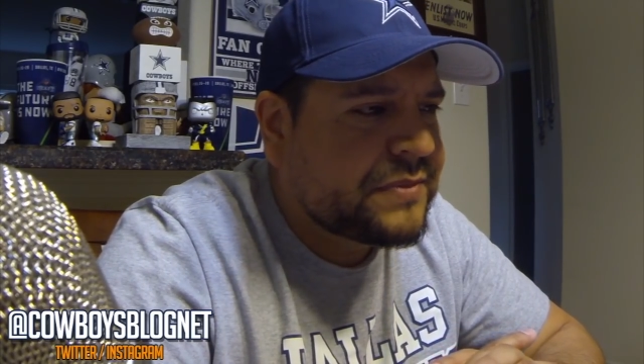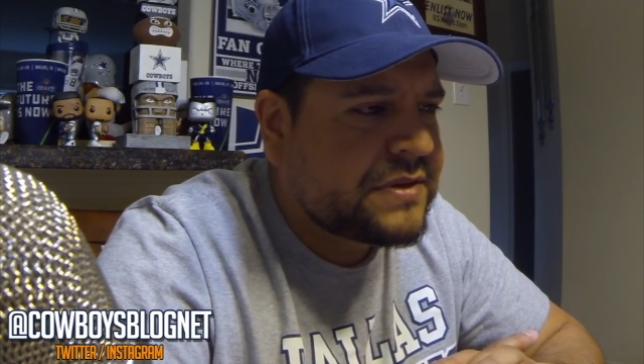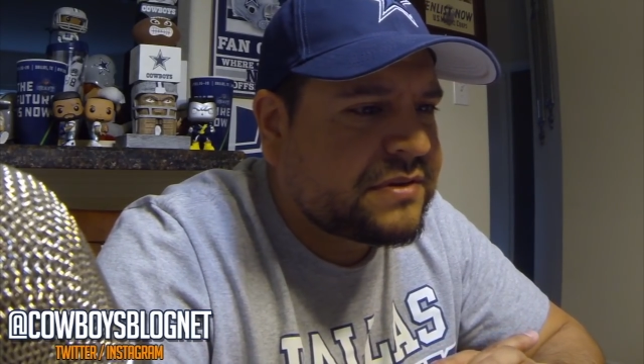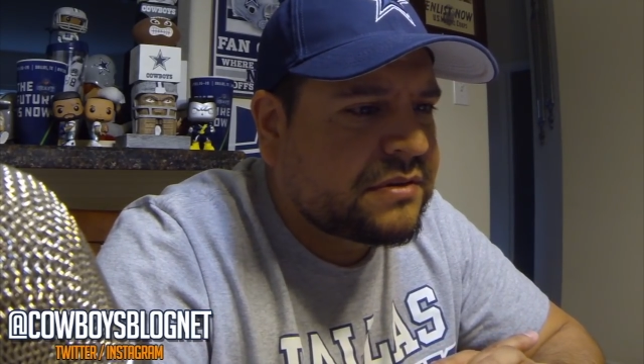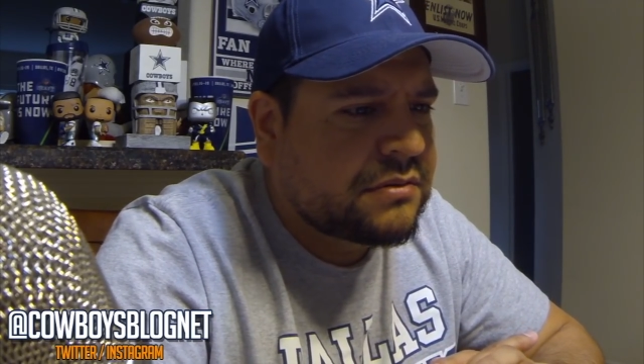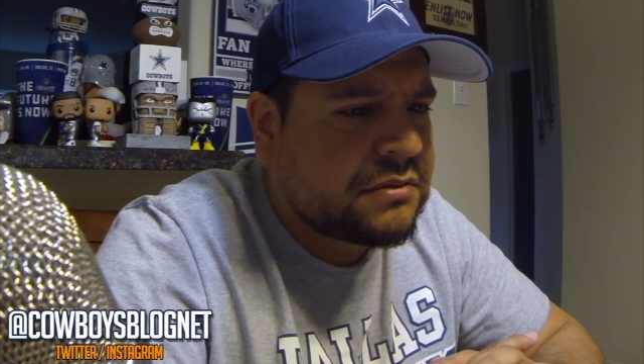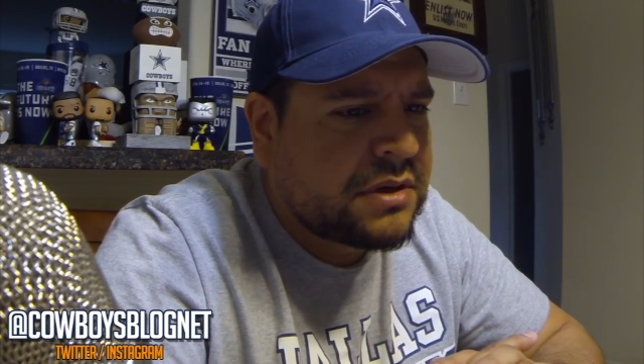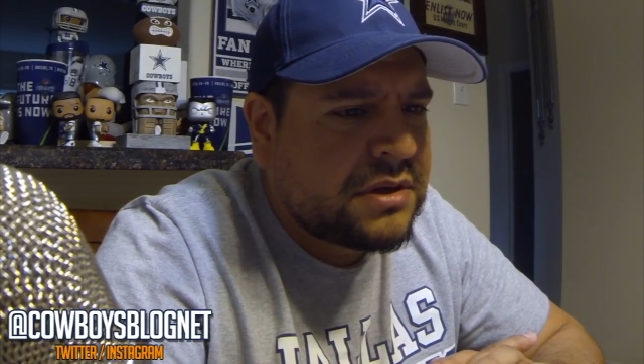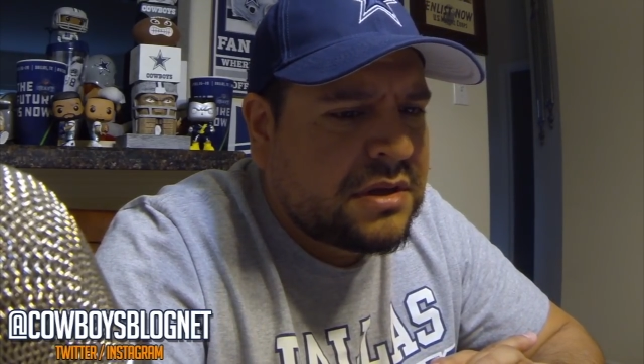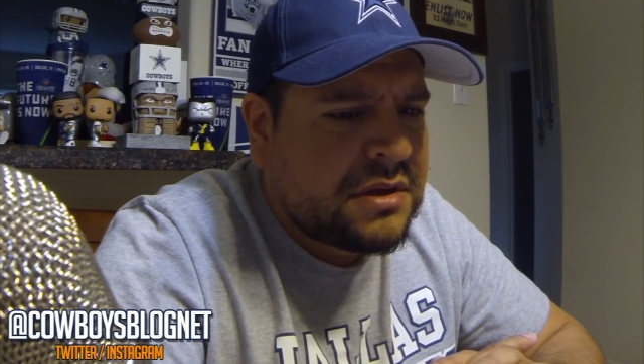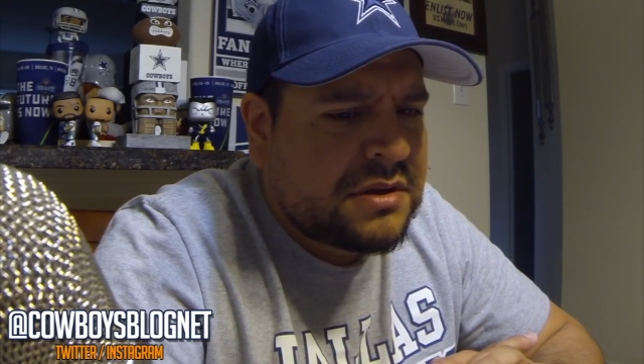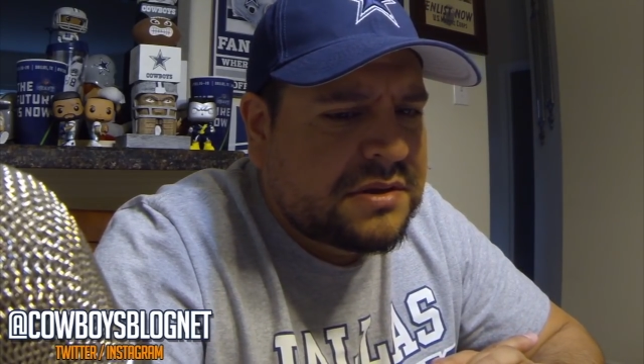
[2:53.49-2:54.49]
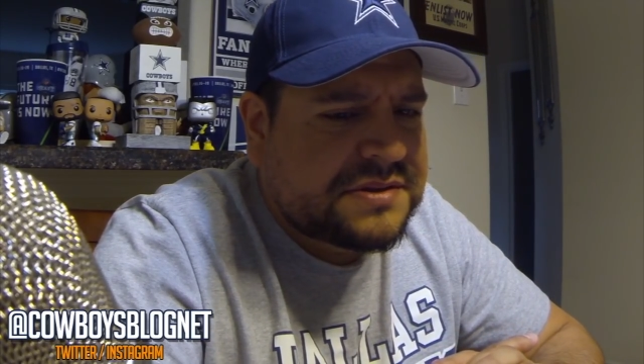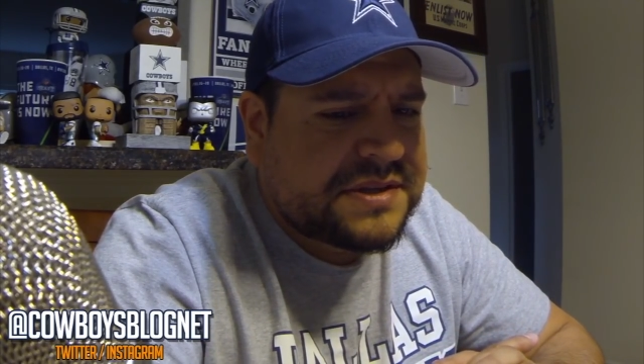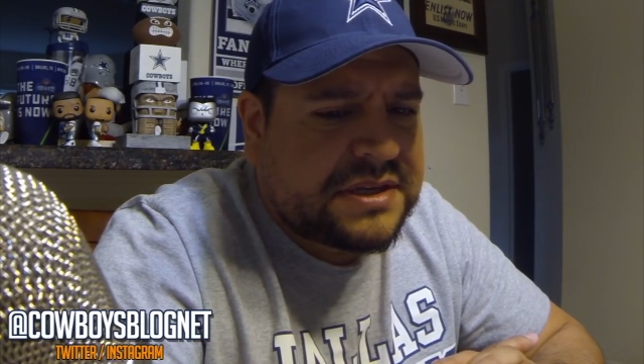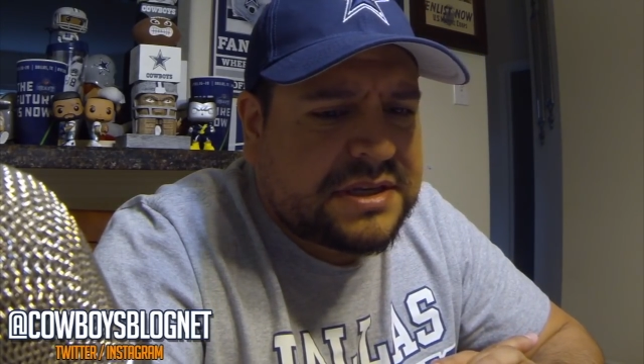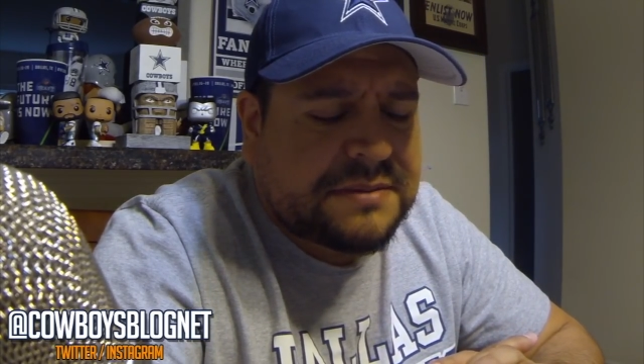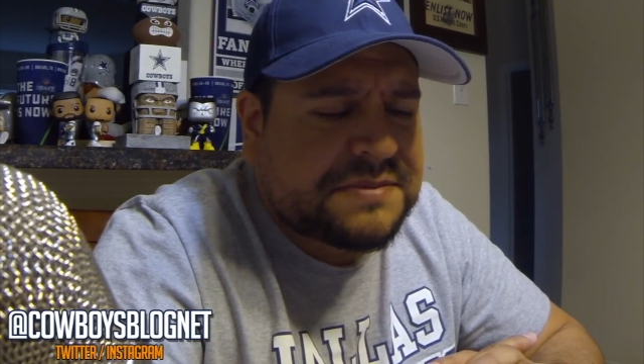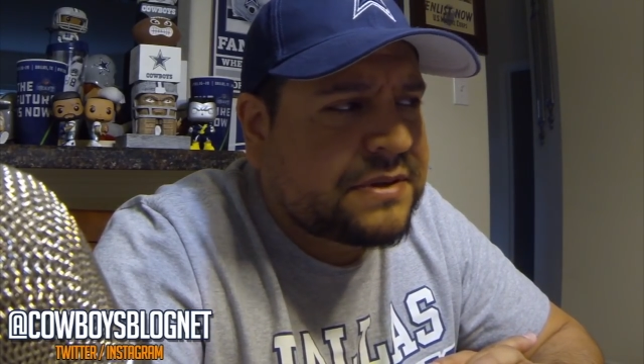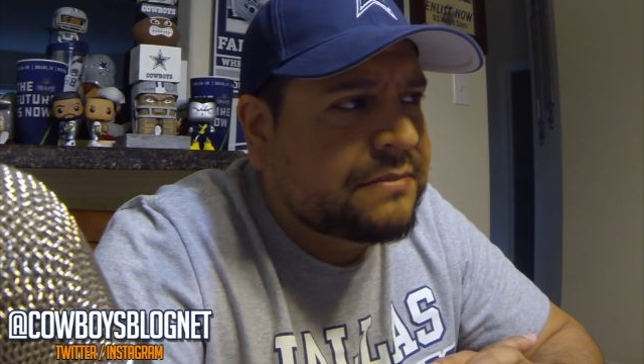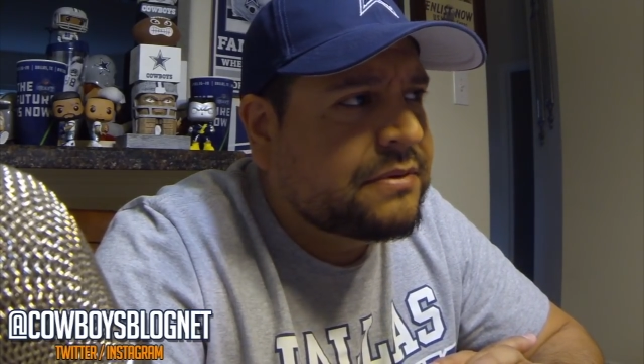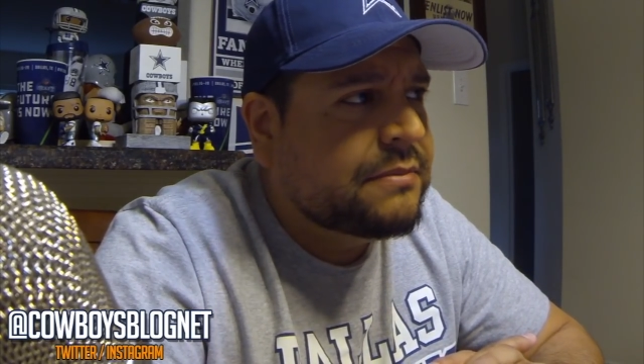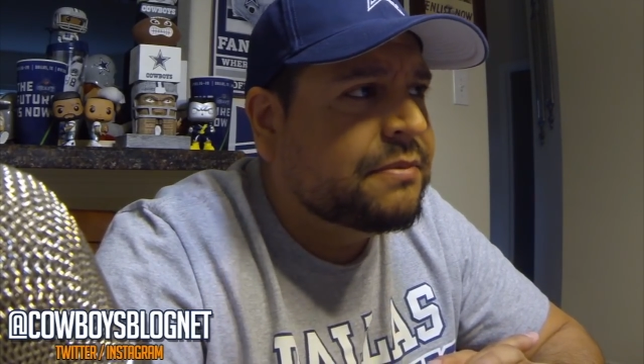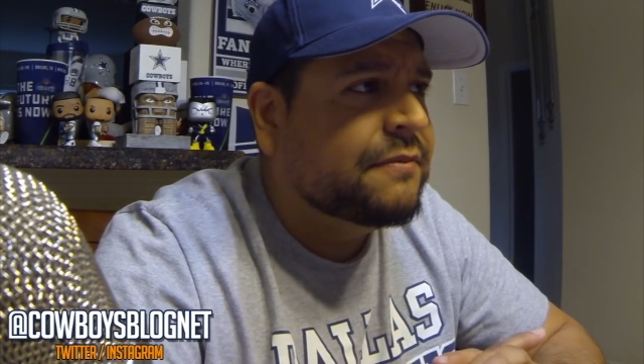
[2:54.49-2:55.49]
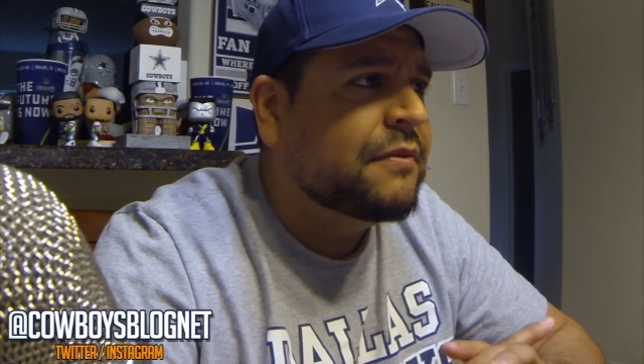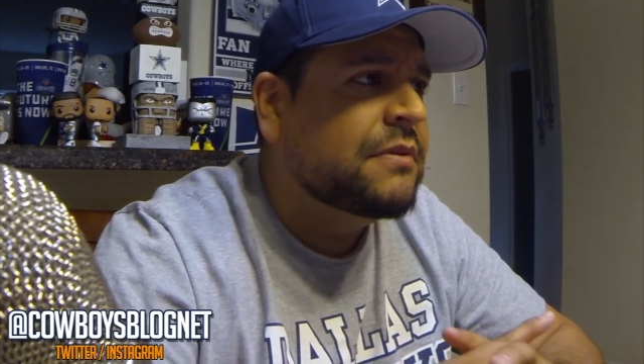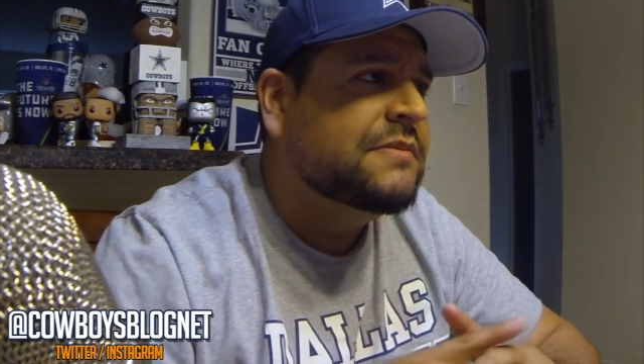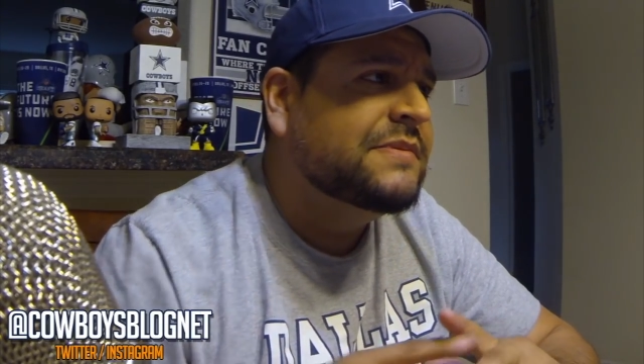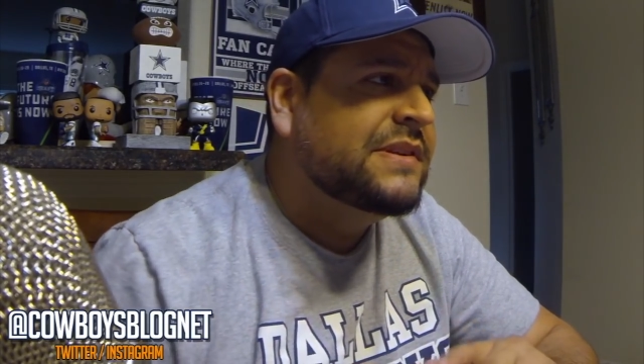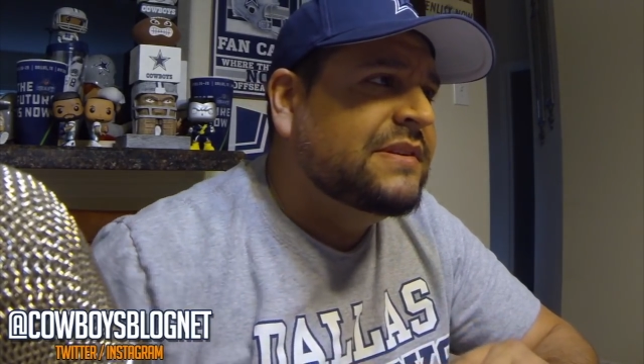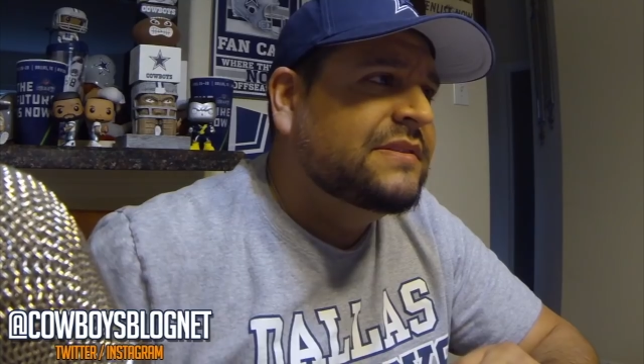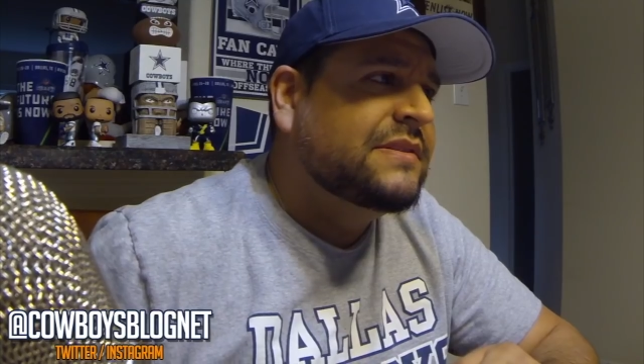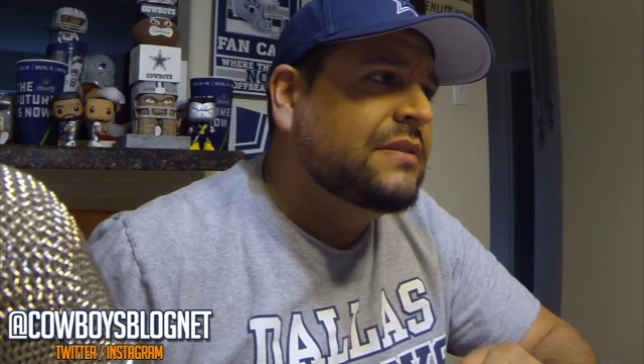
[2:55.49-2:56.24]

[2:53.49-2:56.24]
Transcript: So if Zeke keeps up the performances,